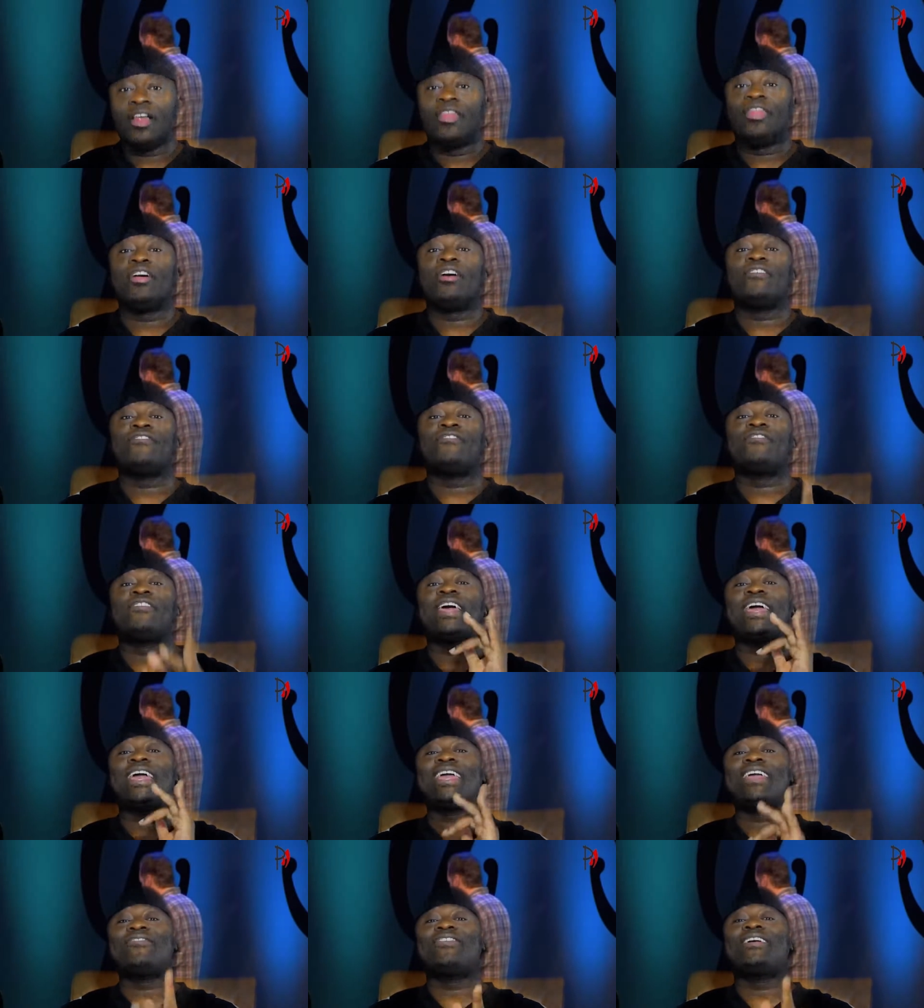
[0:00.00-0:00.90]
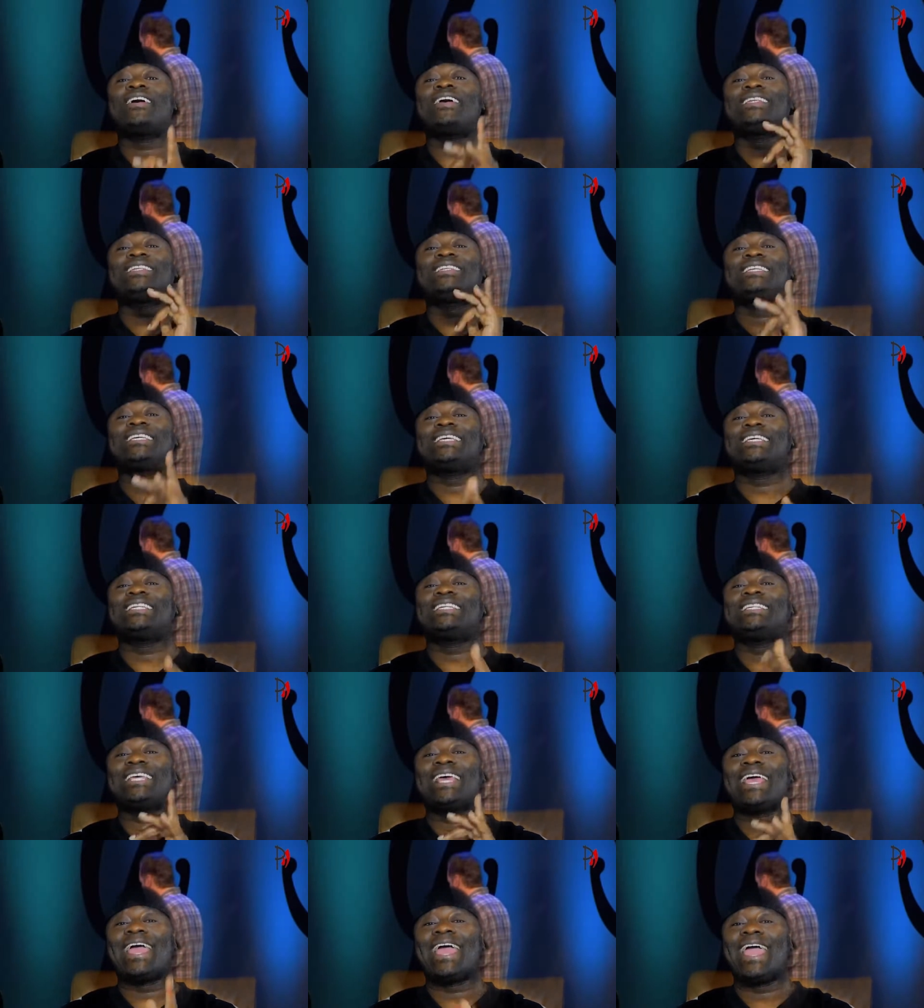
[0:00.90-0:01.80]
The flavor
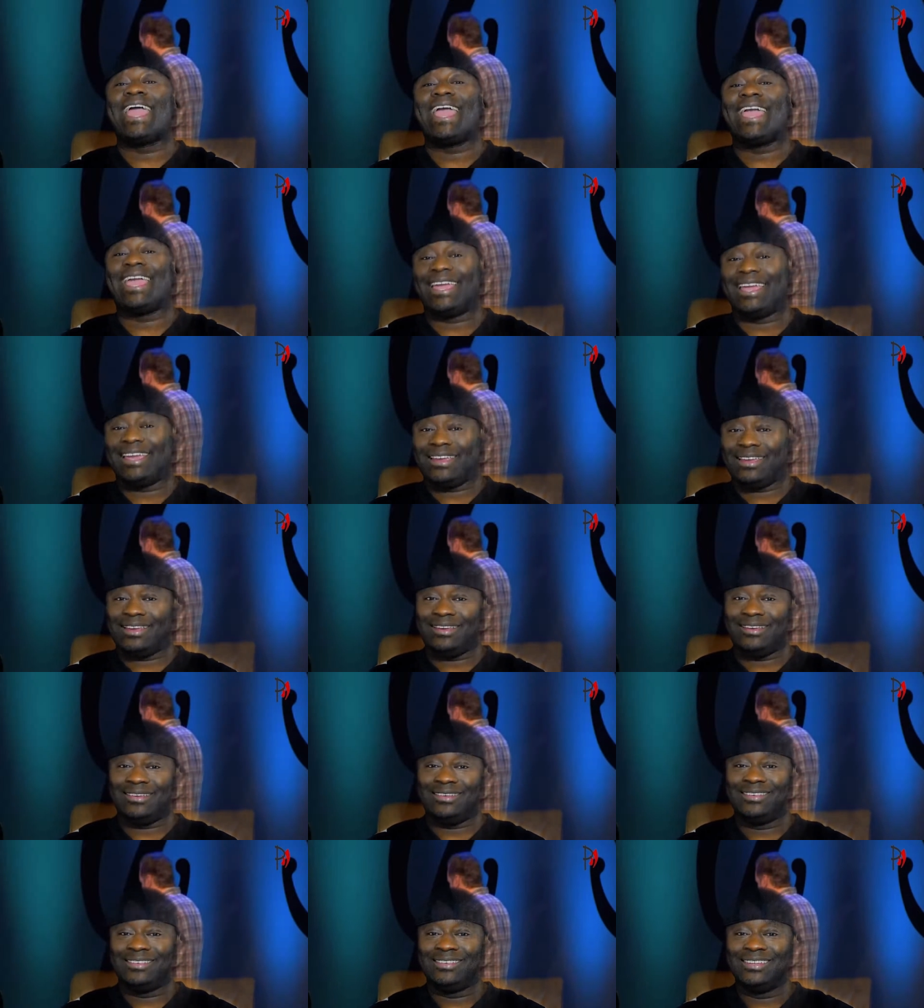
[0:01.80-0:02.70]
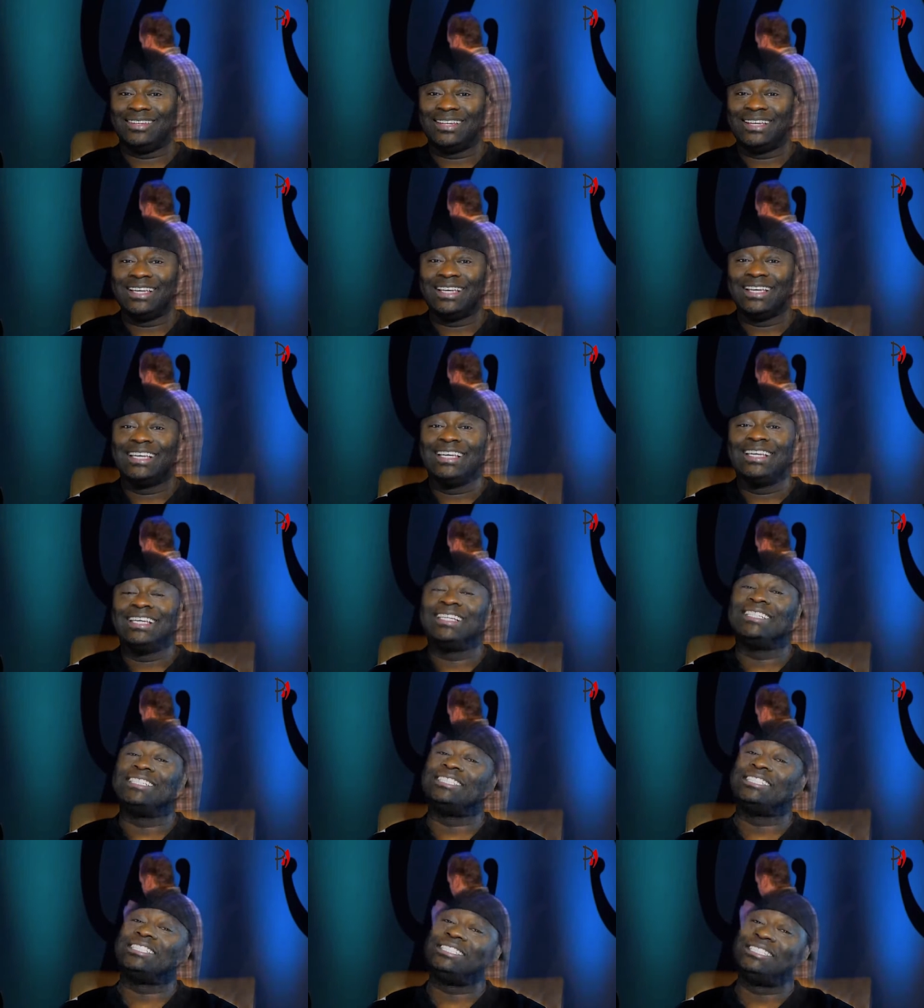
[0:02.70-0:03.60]
today
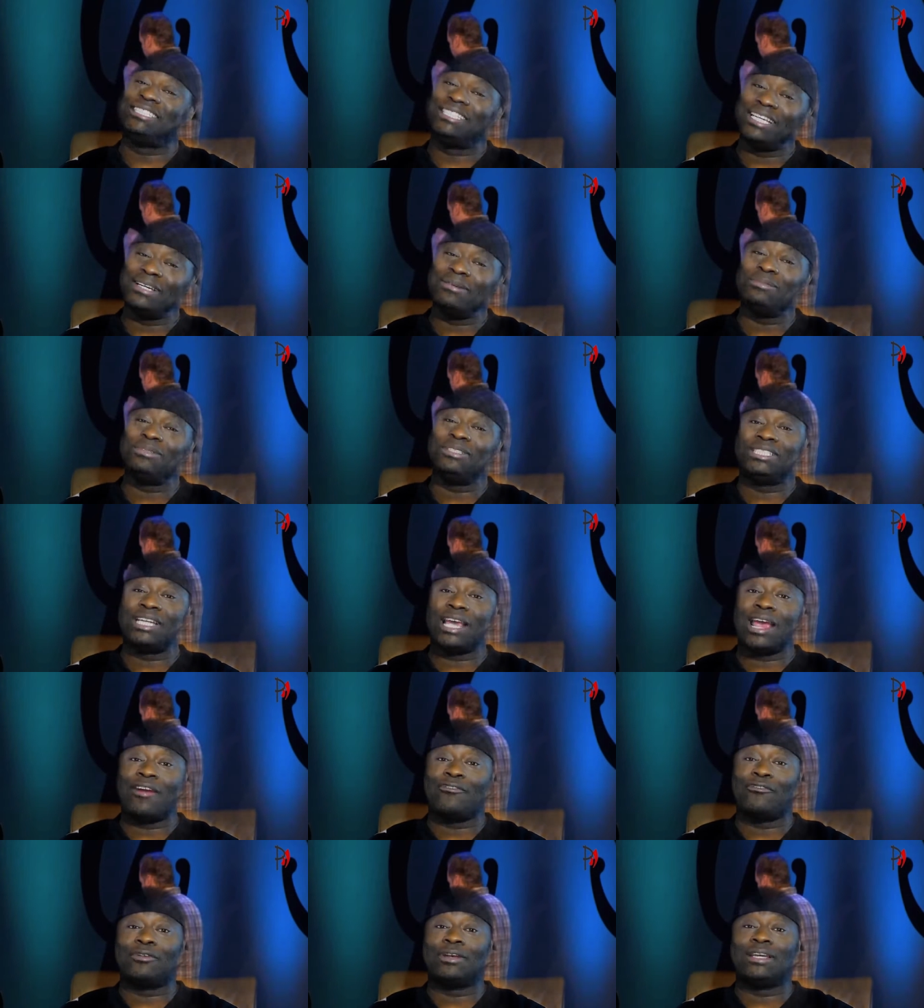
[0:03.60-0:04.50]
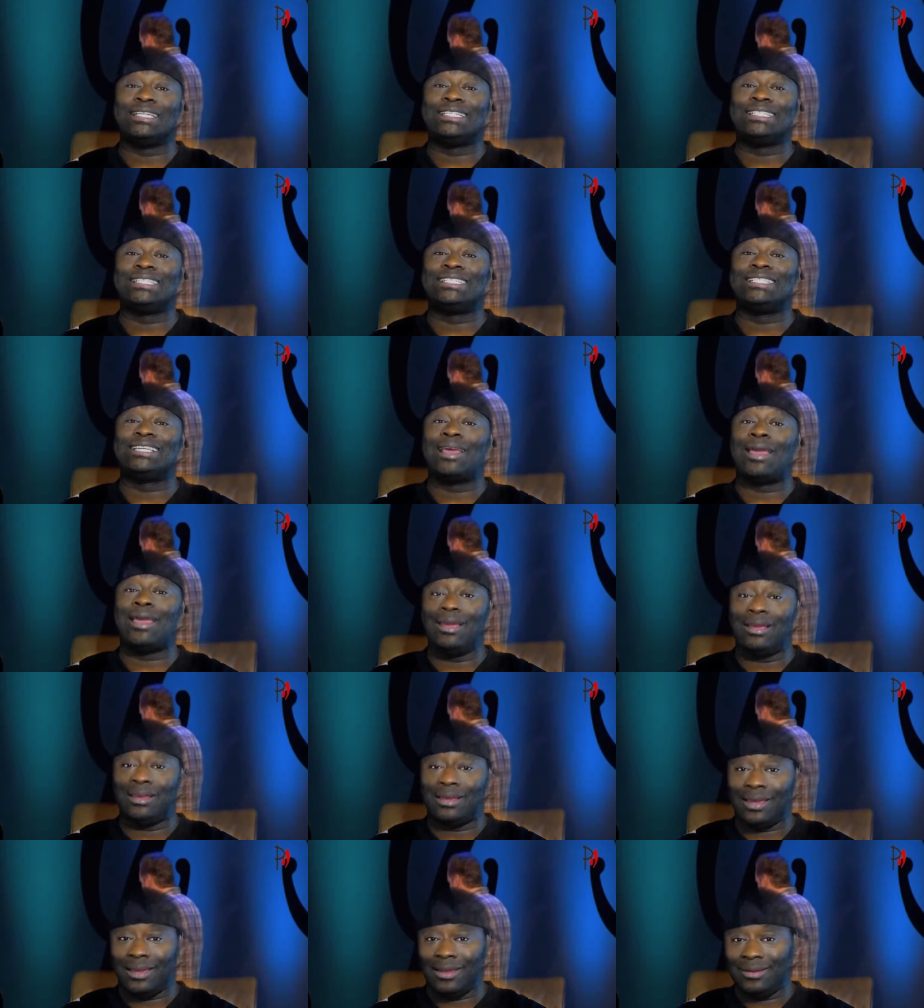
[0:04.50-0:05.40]
is Jim Jefferies
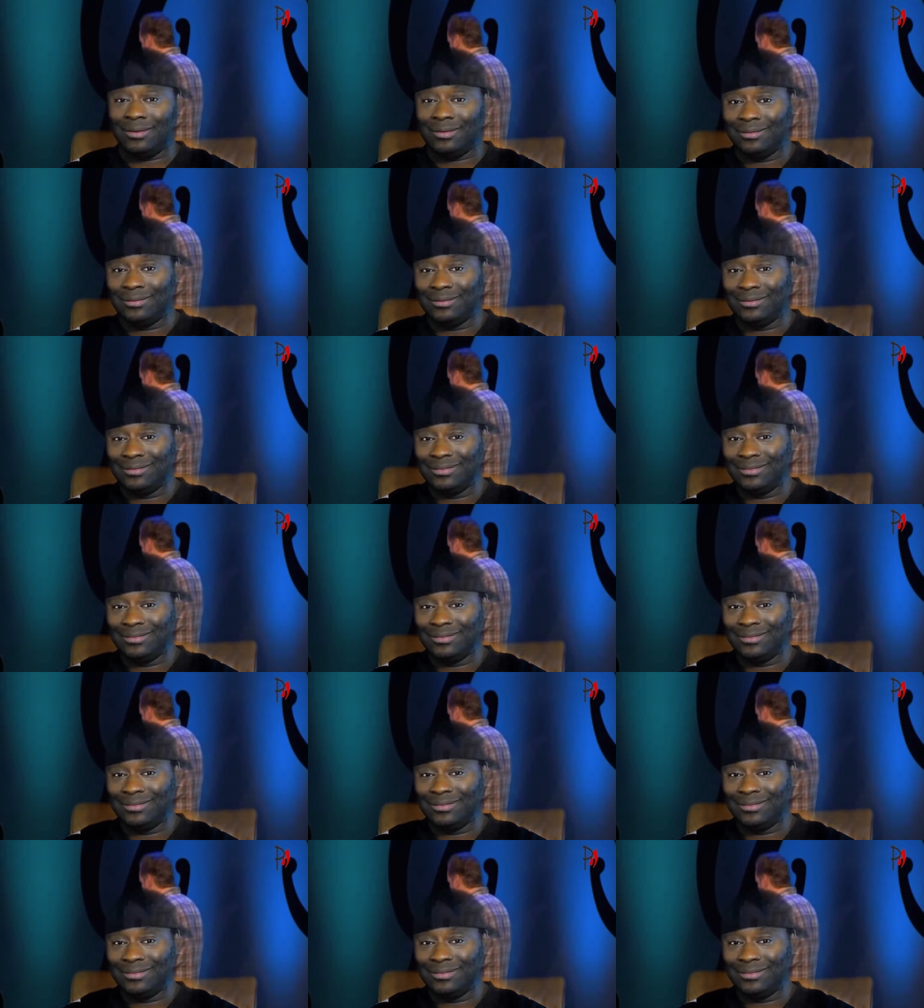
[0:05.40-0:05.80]
taking